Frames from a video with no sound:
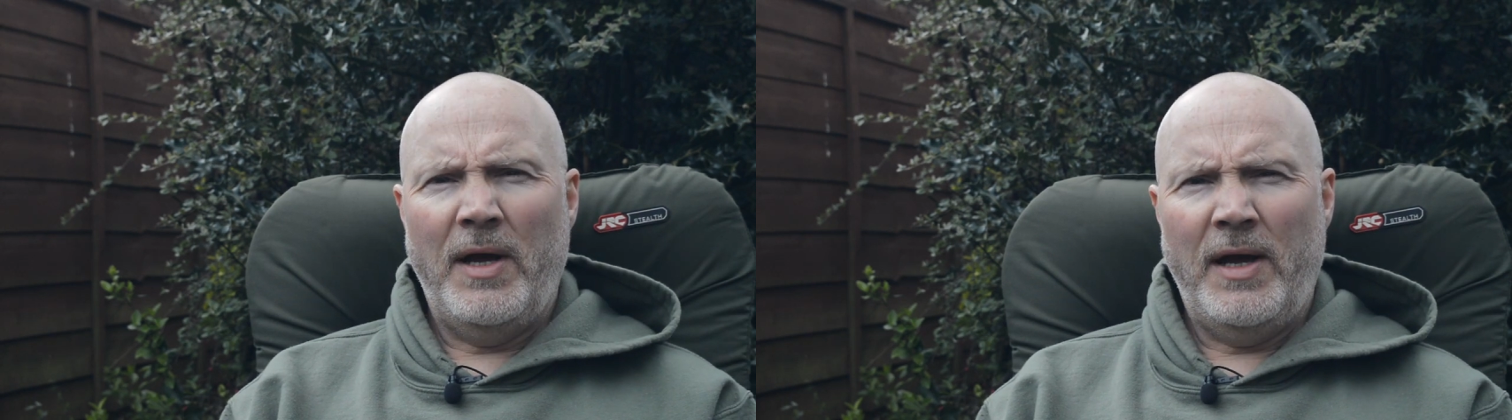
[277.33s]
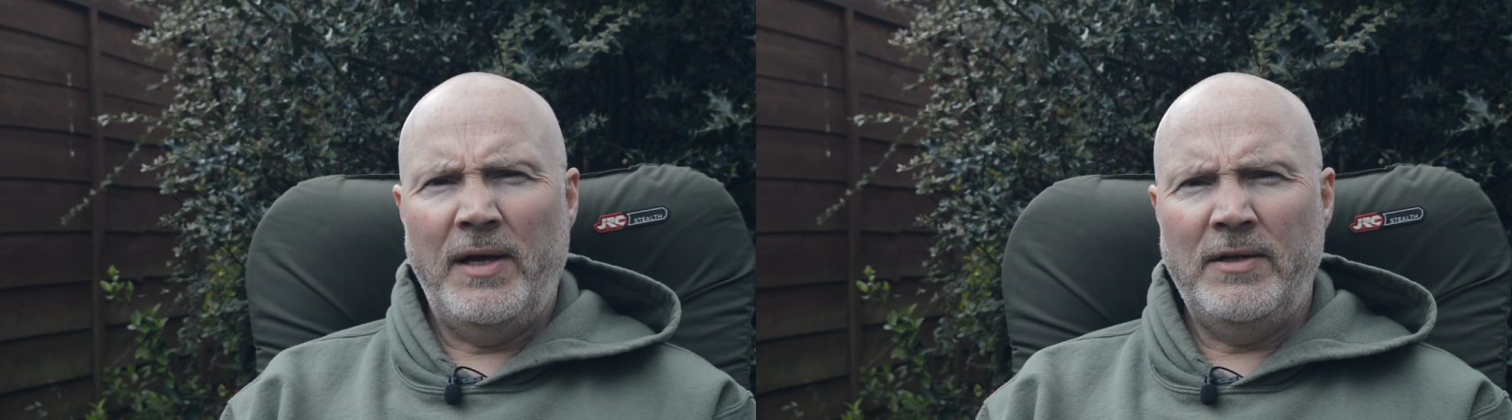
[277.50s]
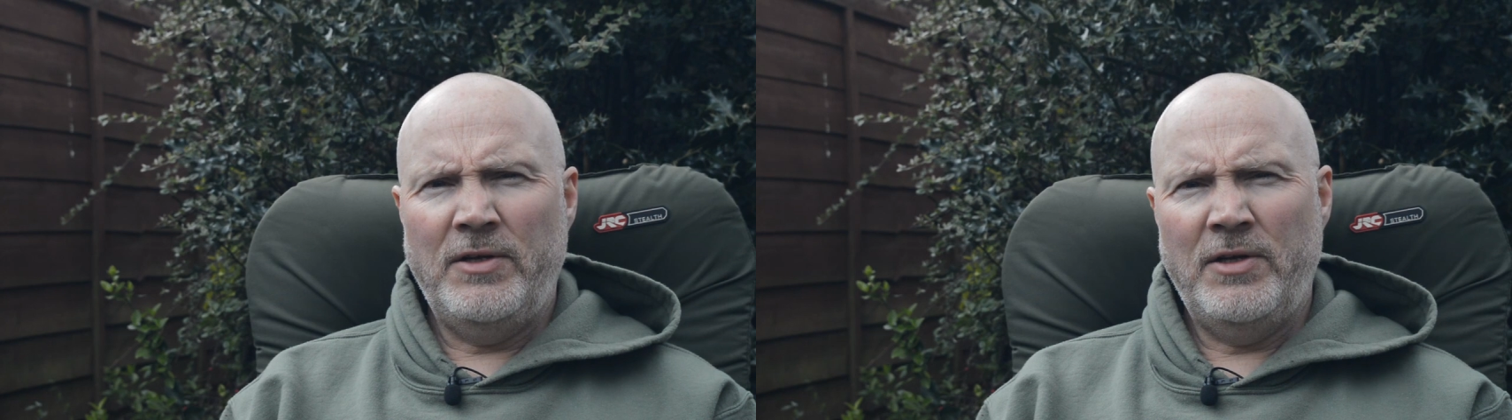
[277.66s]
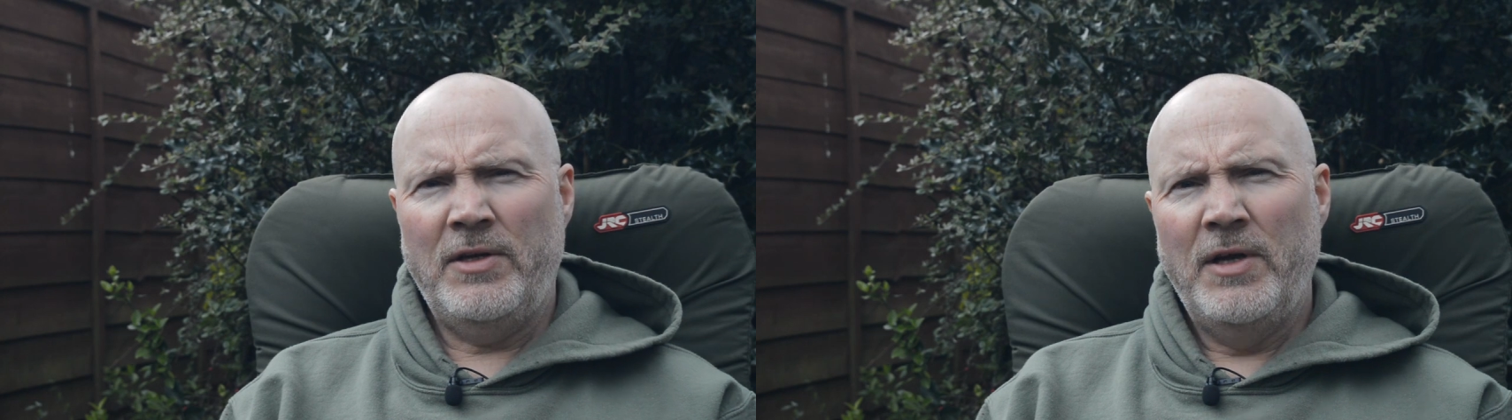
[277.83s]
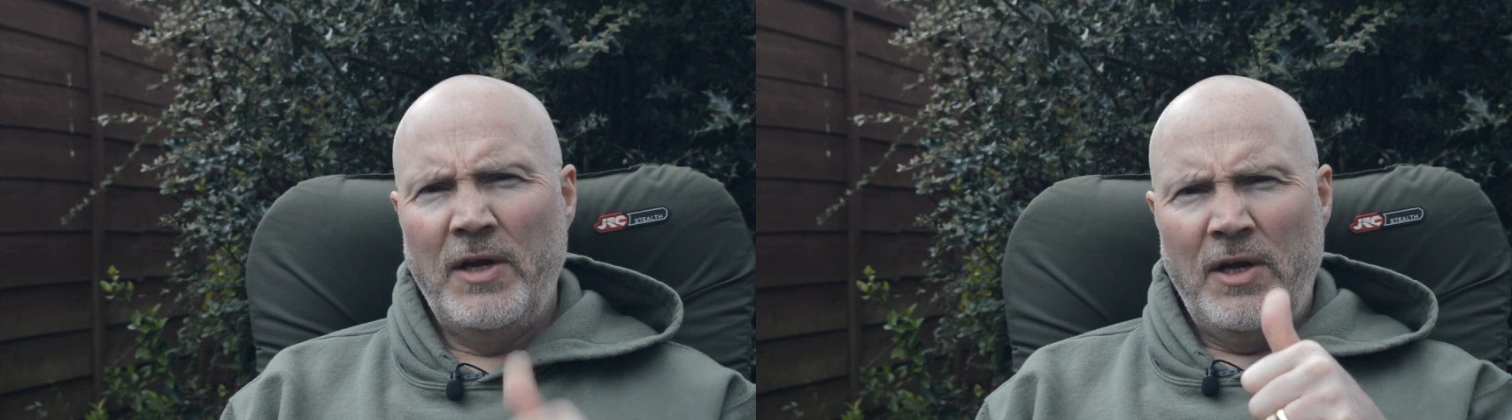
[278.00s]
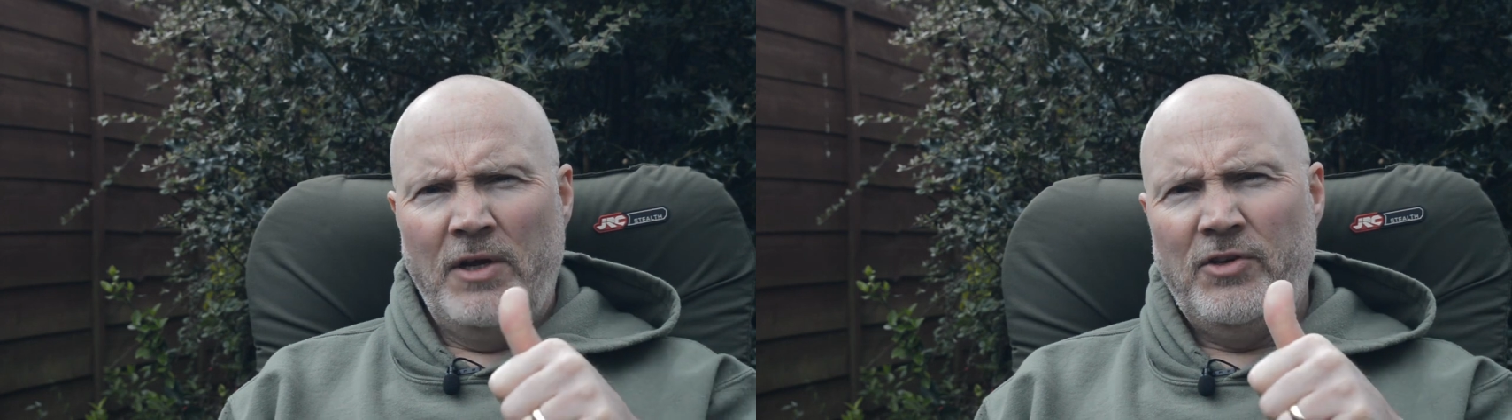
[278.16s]
And
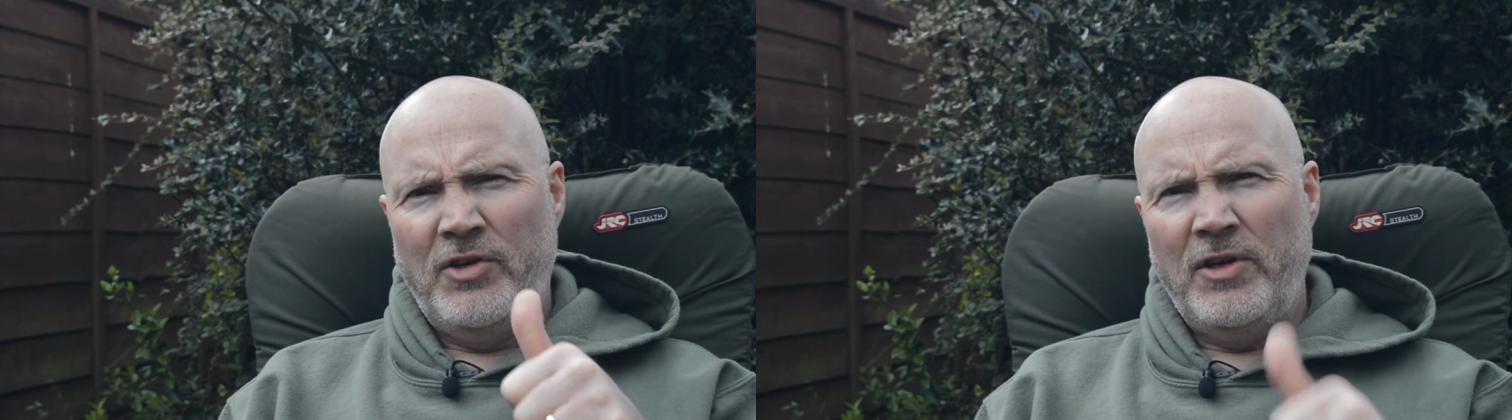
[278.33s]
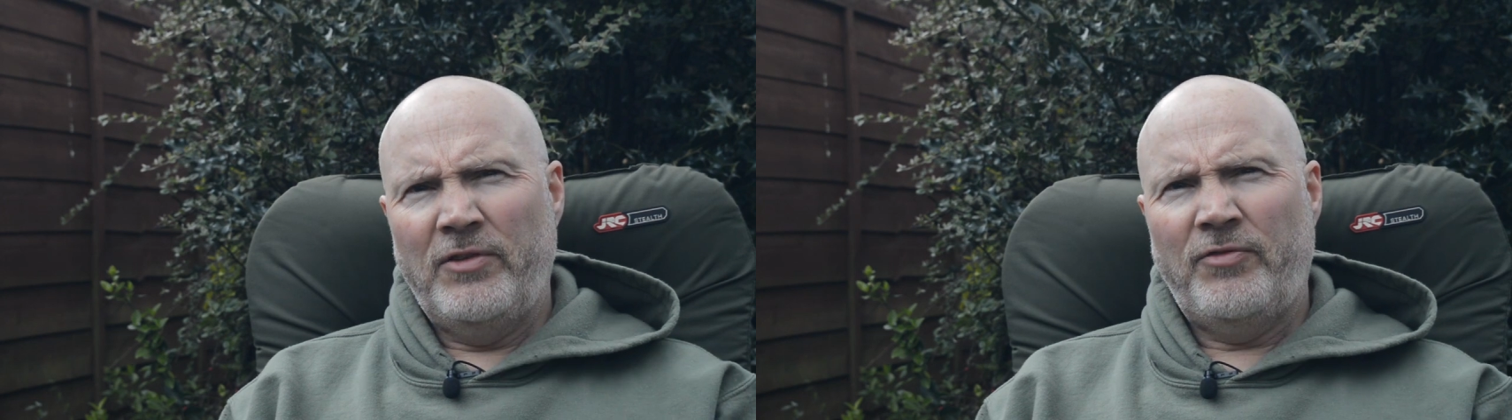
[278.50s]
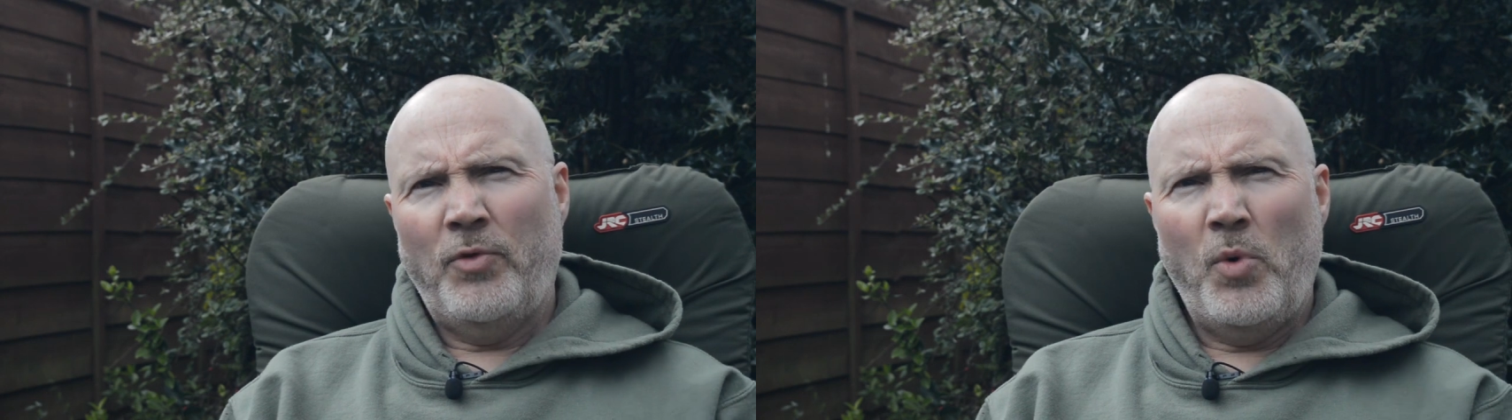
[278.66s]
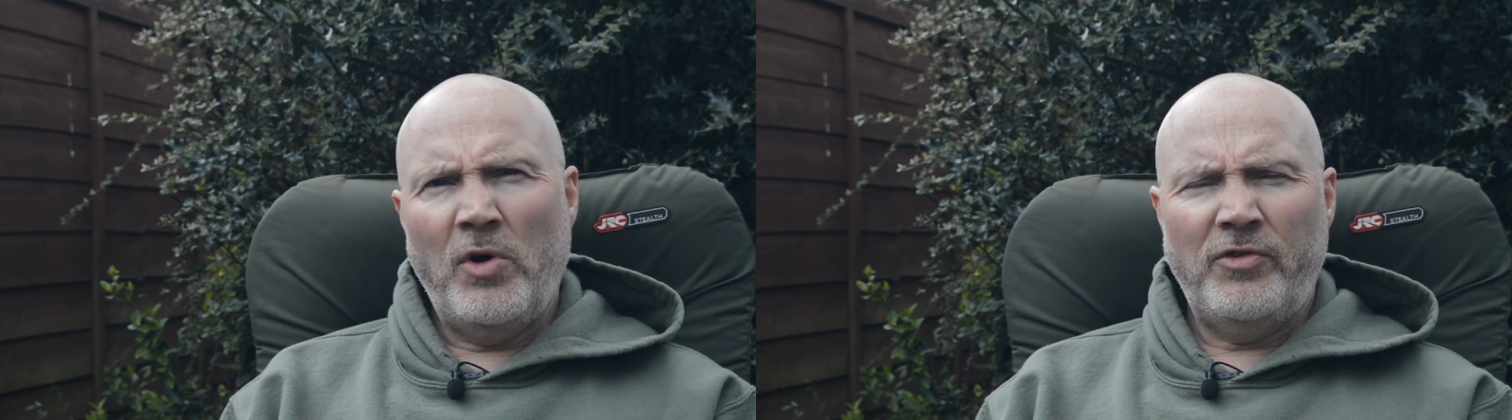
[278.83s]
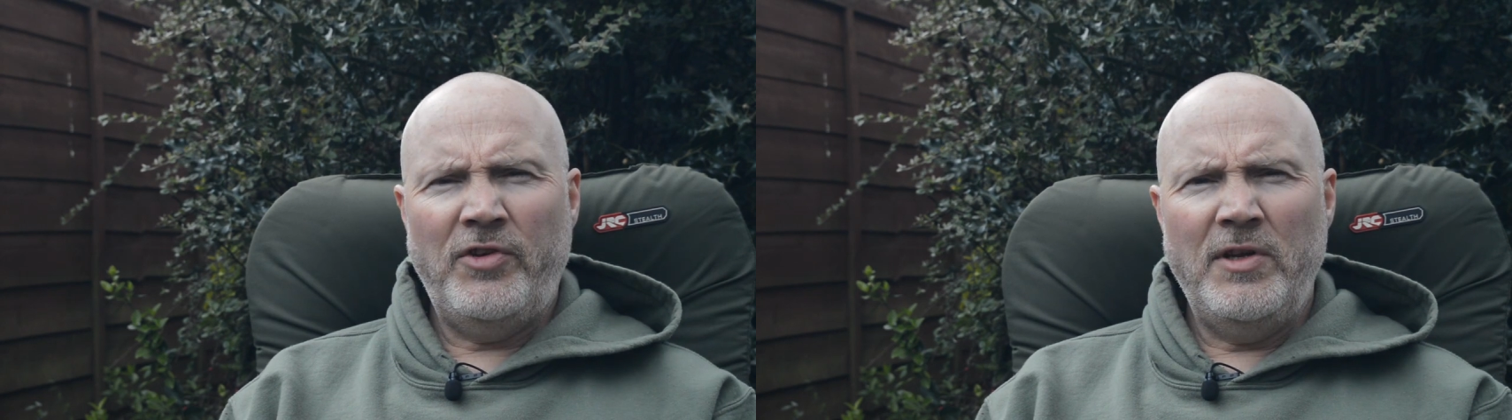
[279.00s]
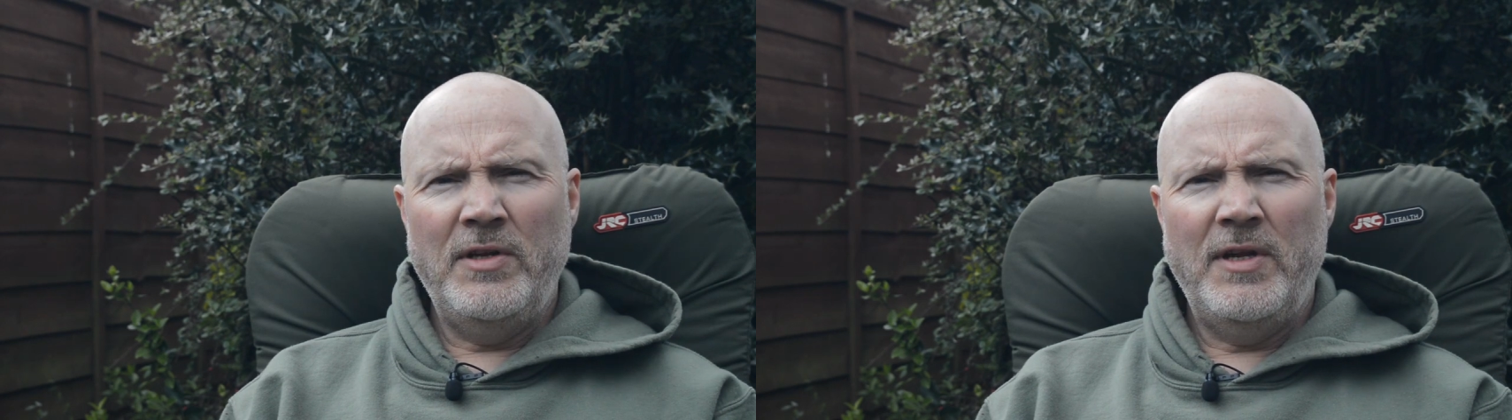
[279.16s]
cheers for
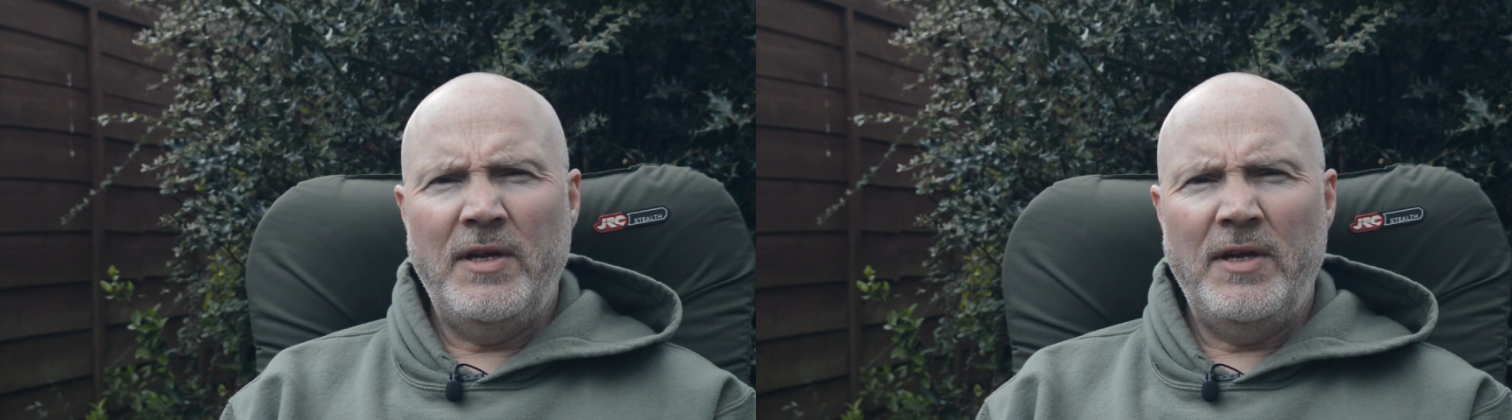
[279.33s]
watching,